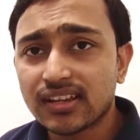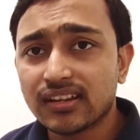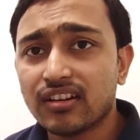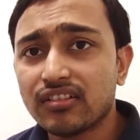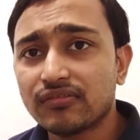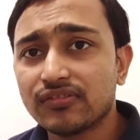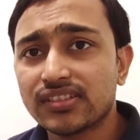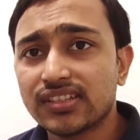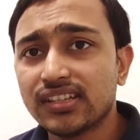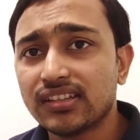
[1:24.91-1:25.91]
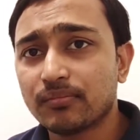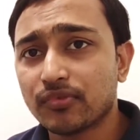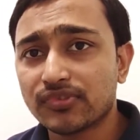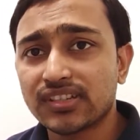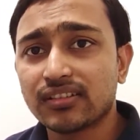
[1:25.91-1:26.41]
Now if you see the
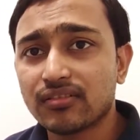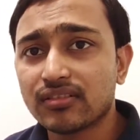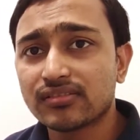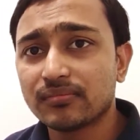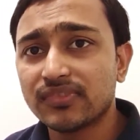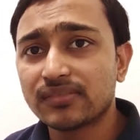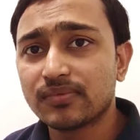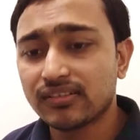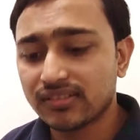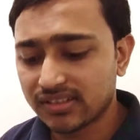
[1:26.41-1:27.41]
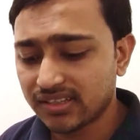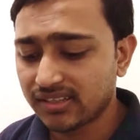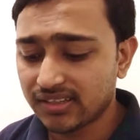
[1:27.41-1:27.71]
pros and cons of this particular thing,